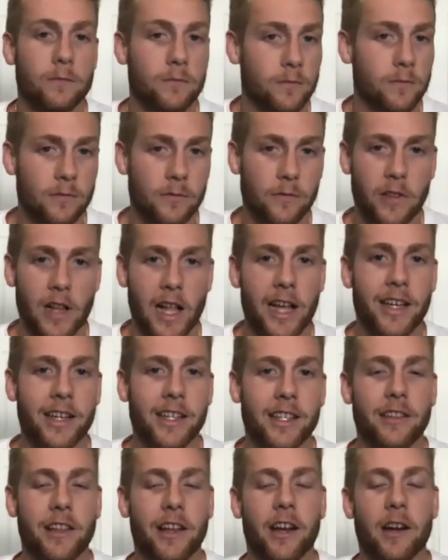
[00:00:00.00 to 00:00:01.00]
flying in
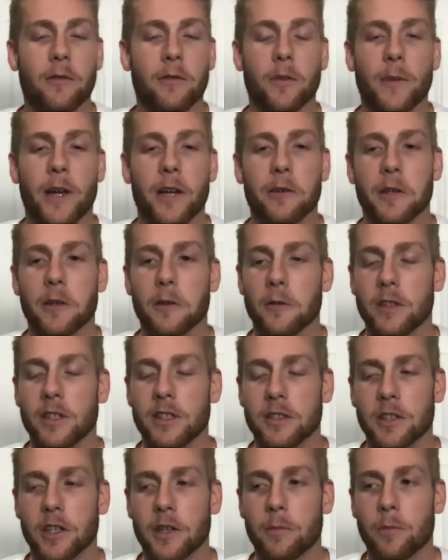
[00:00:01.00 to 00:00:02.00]
there for my recruiting
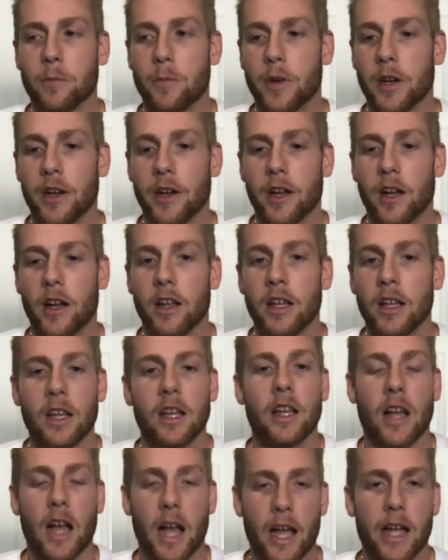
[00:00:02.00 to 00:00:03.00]
trip, but
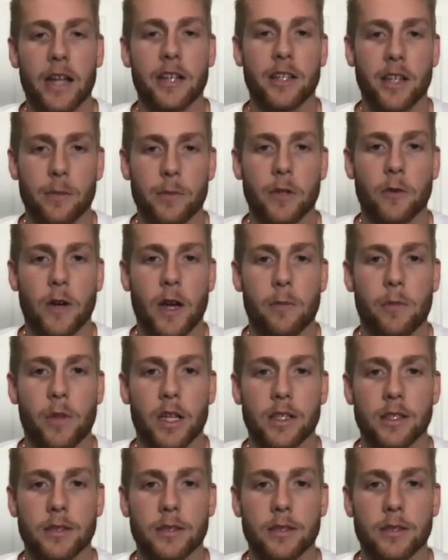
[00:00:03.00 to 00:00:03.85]
I ended up in the right place.